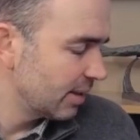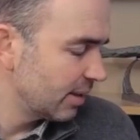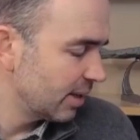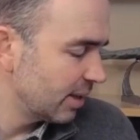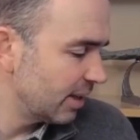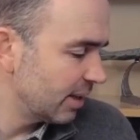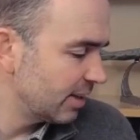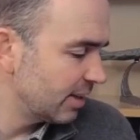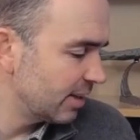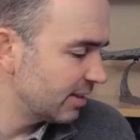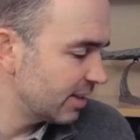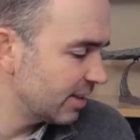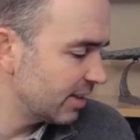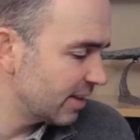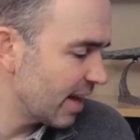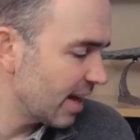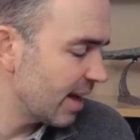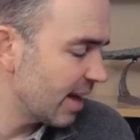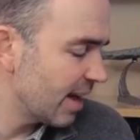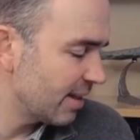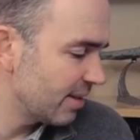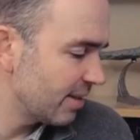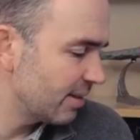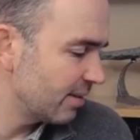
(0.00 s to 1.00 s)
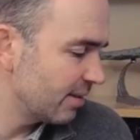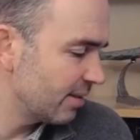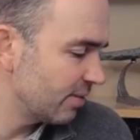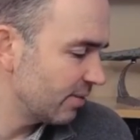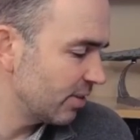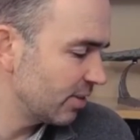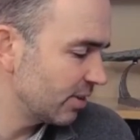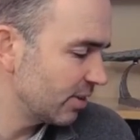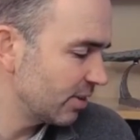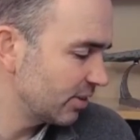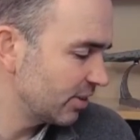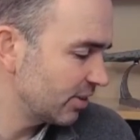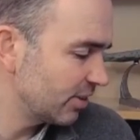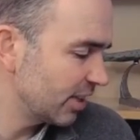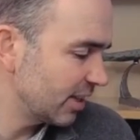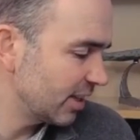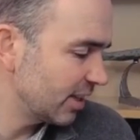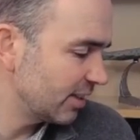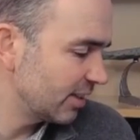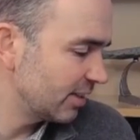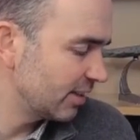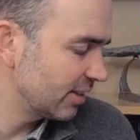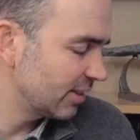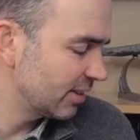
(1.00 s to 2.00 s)
It leads to death, verse
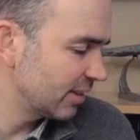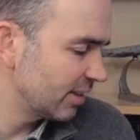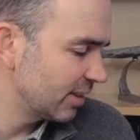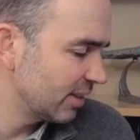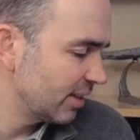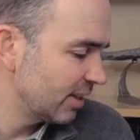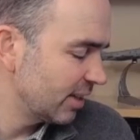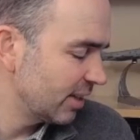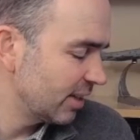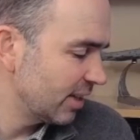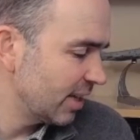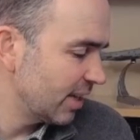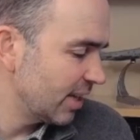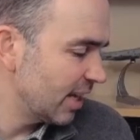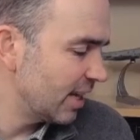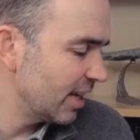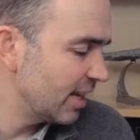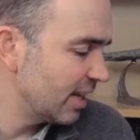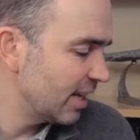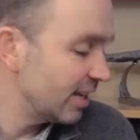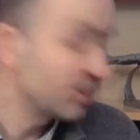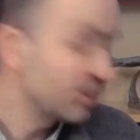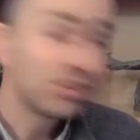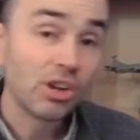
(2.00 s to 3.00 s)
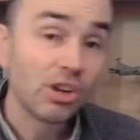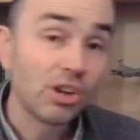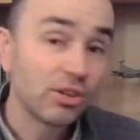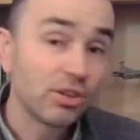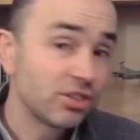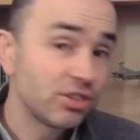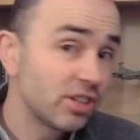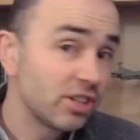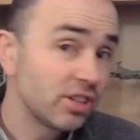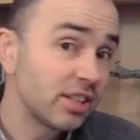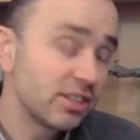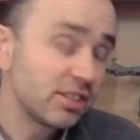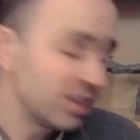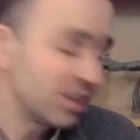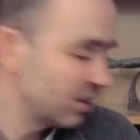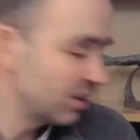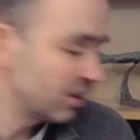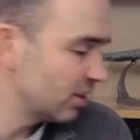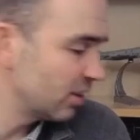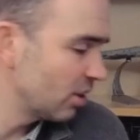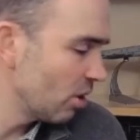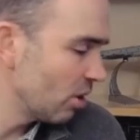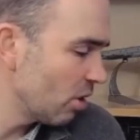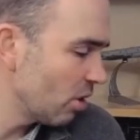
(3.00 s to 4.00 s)
6. It leads to hostility
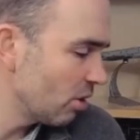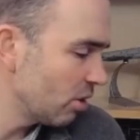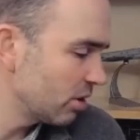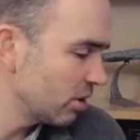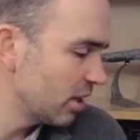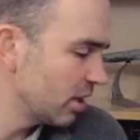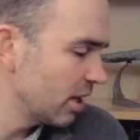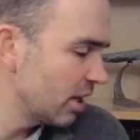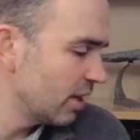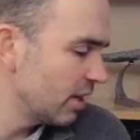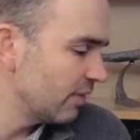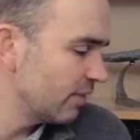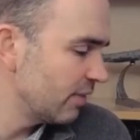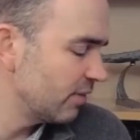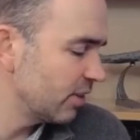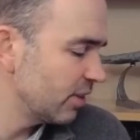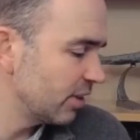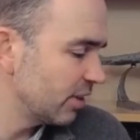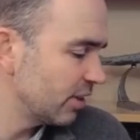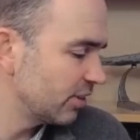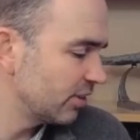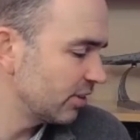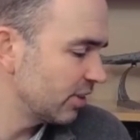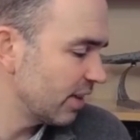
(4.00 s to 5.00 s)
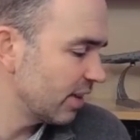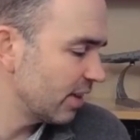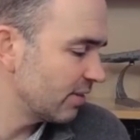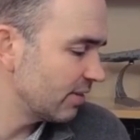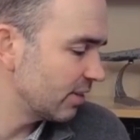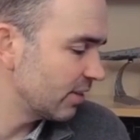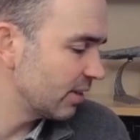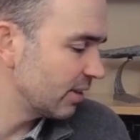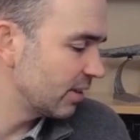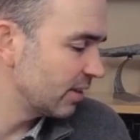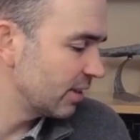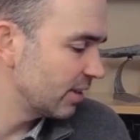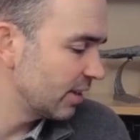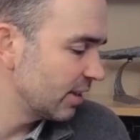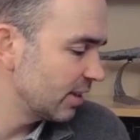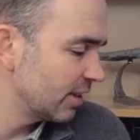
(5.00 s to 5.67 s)
to God, verse 7.